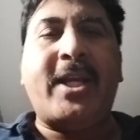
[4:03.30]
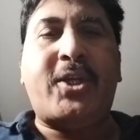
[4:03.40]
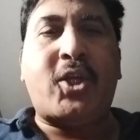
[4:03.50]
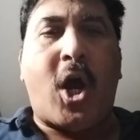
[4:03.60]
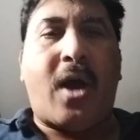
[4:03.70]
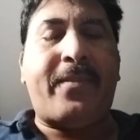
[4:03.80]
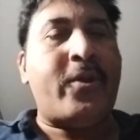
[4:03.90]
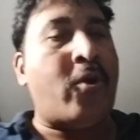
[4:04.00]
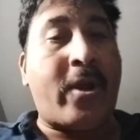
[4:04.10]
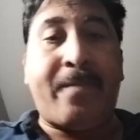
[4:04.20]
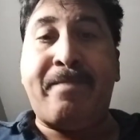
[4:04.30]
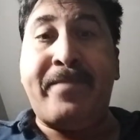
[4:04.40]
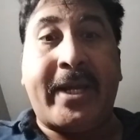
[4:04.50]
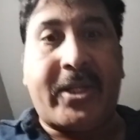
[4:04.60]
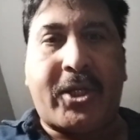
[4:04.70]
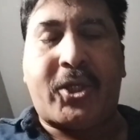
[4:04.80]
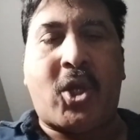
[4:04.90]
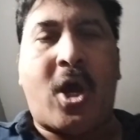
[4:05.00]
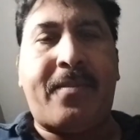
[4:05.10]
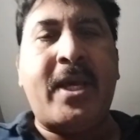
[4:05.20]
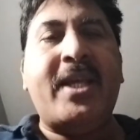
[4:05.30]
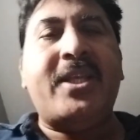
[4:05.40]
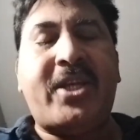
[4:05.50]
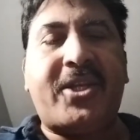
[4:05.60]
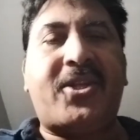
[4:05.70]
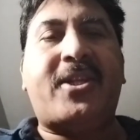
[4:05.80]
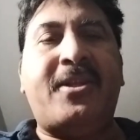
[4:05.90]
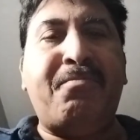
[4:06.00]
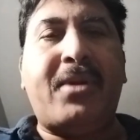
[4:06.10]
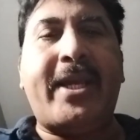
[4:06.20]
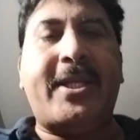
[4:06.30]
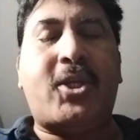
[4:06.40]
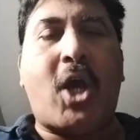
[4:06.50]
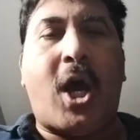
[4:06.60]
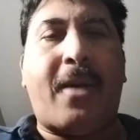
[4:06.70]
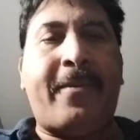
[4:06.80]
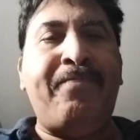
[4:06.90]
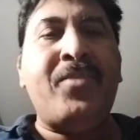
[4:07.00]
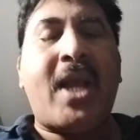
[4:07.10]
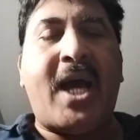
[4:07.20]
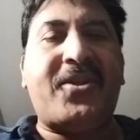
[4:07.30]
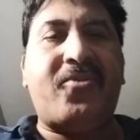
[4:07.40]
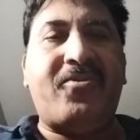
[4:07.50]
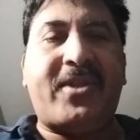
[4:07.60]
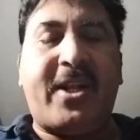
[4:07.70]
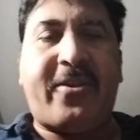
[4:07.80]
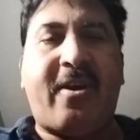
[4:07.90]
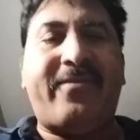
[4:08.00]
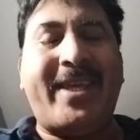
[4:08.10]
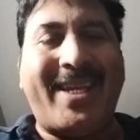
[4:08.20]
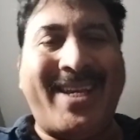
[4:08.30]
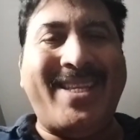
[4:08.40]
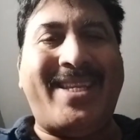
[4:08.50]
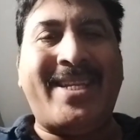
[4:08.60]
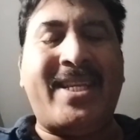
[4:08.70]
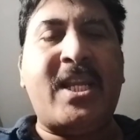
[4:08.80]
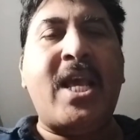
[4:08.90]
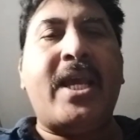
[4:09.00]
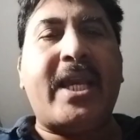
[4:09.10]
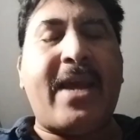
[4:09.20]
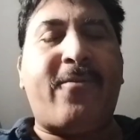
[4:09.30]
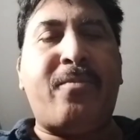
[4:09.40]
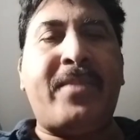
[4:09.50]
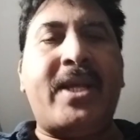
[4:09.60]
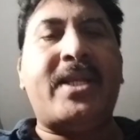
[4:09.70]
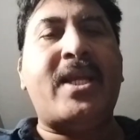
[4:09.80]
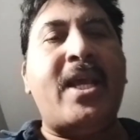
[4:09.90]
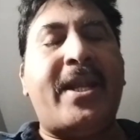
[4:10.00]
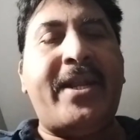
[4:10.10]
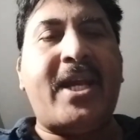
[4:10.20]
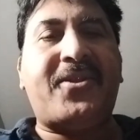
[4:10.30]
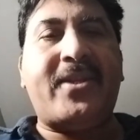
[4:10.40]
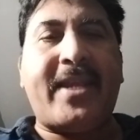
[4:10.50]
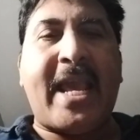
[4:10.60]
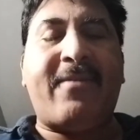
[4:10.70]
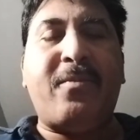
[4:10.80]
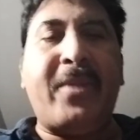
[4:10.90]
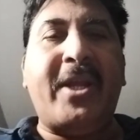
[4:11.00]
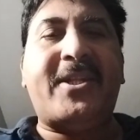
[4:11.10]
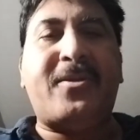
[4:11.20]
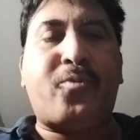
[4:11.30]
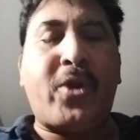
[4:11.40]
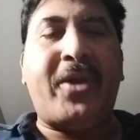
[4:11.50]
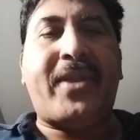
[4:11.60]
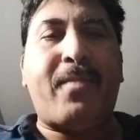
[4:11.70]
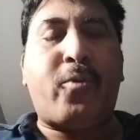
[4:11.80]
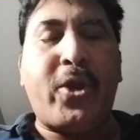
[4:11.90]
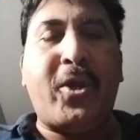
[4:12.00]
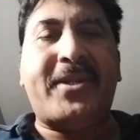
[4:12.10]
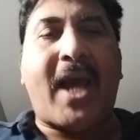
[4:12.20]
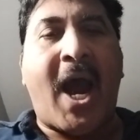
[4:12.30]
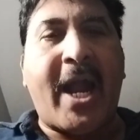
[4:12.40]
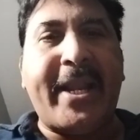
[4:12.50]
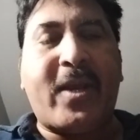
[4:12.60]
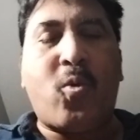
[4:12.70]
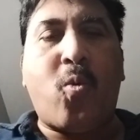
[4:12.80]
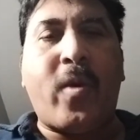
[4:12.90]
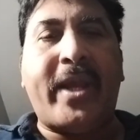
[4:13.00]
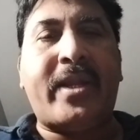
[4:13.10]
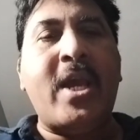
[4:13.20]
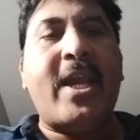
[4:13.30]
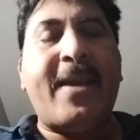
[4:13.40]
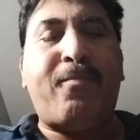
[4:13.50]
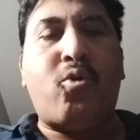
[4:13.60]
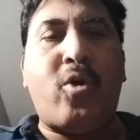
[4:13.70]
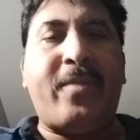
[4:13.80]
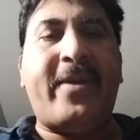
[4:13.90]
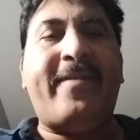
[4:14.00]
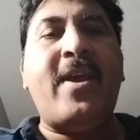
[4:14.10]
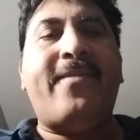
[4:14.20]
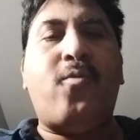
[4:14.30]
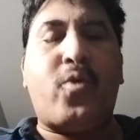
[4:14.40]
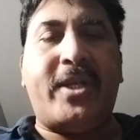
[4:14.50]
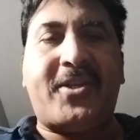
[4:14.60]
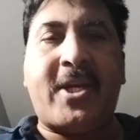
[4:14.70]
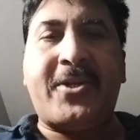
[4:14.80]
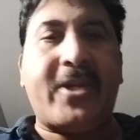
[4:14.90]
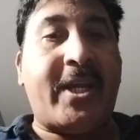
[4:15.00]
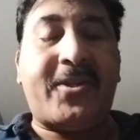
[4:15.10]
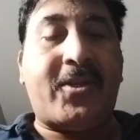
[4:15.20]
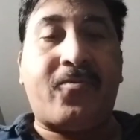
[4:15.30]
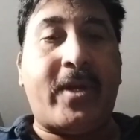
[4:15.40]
a job, not a better job, just simply a job. As a result of the Indian government doesn't have the means to produce adequate employment for its country. It's